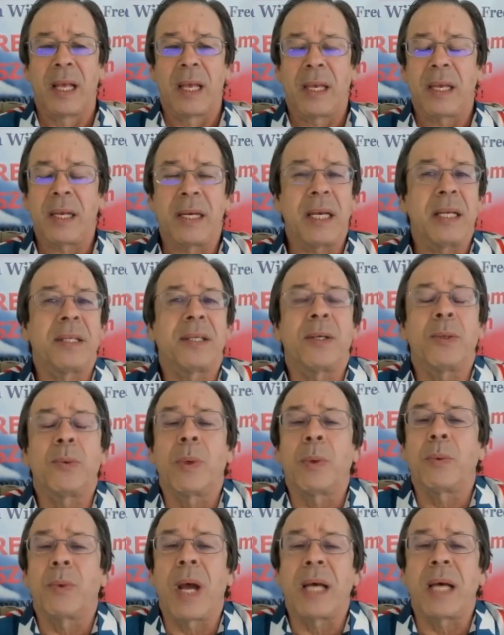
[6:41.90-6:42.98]
You need to
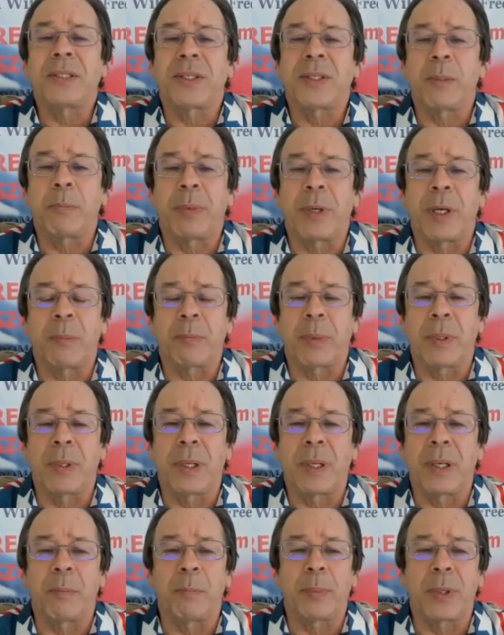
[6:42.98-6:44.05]
arrest the people
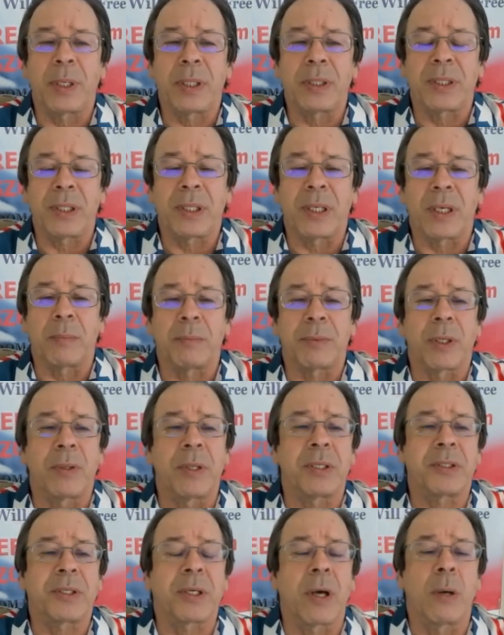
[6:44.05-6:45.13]
and imprison them. So
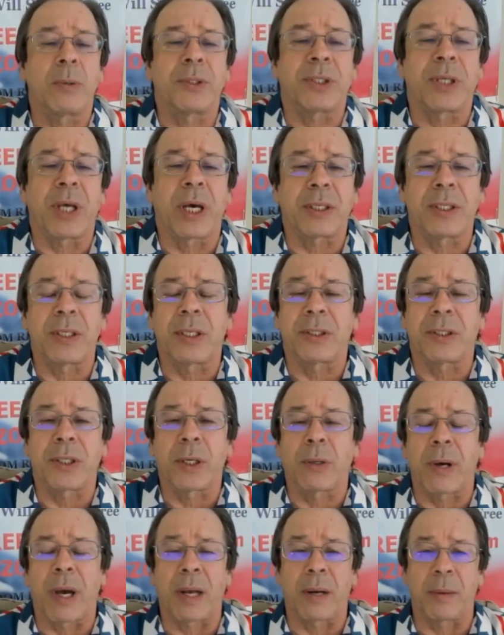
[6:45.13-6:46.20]
this code section is
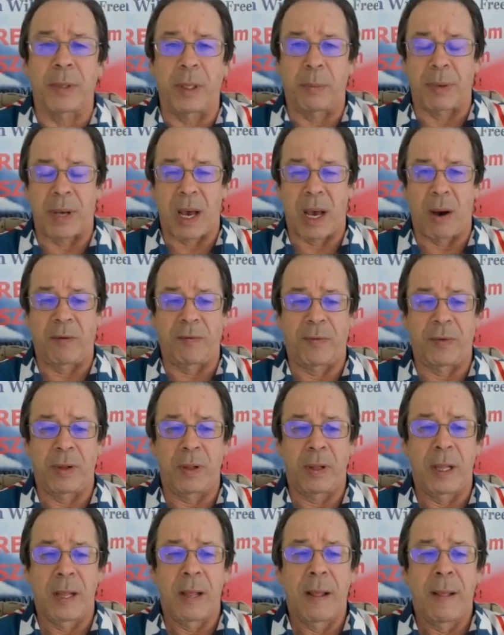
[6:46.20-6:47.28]
incredibly
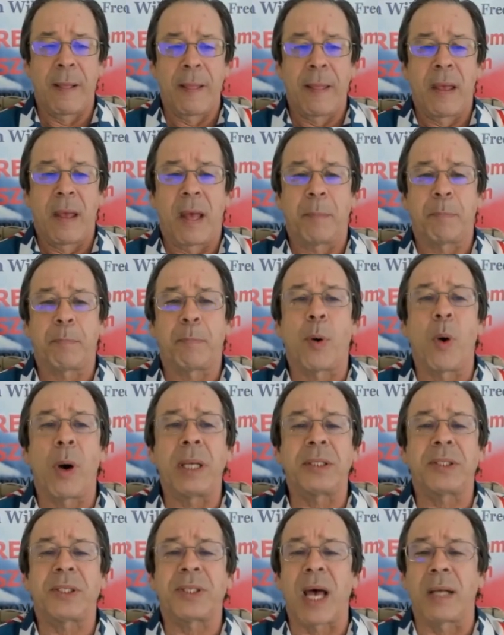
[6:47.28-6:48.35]
powerful. It
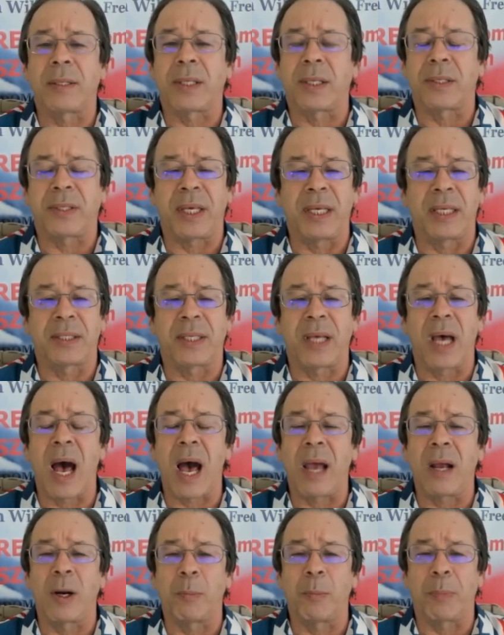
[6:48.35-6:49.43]
points out that the
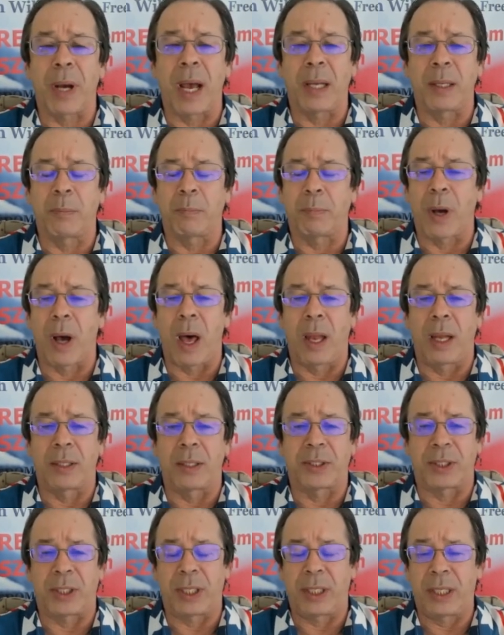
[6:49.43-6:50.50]
entire Biden
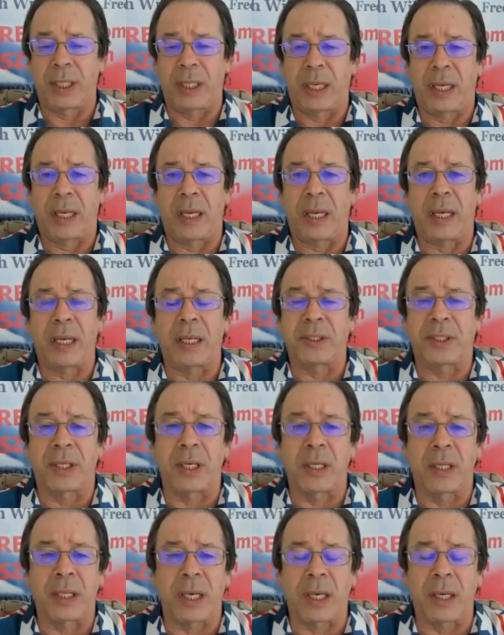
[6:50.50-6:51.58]
policy is
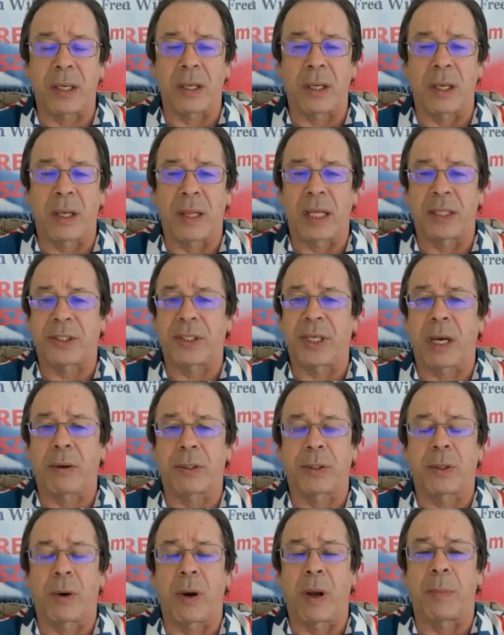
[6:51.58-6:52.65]
illegal, that
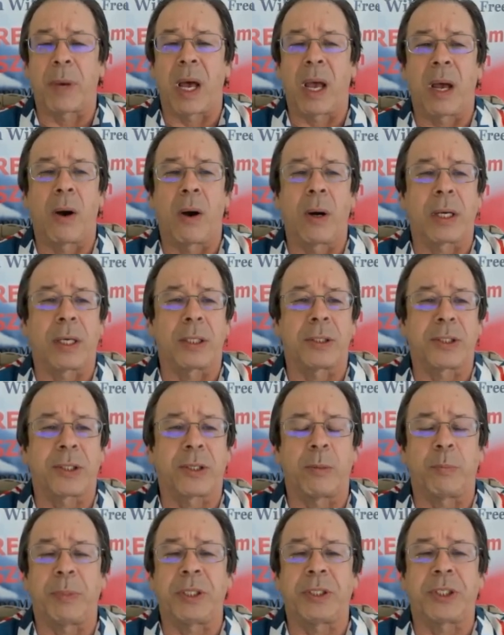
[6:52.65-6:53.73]
Secretary Mayorkas
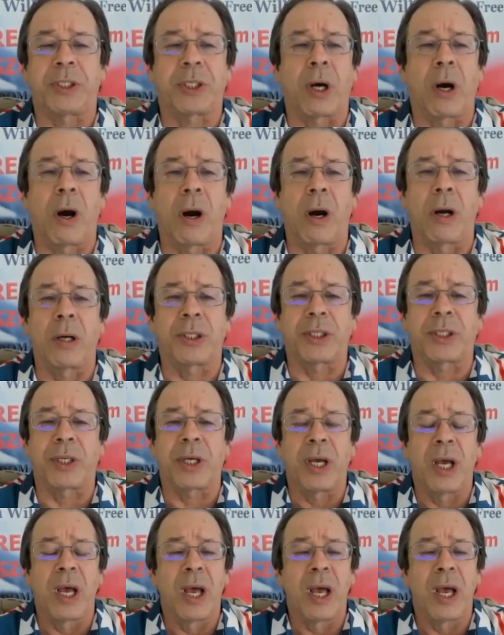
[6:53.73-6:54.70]
could be charged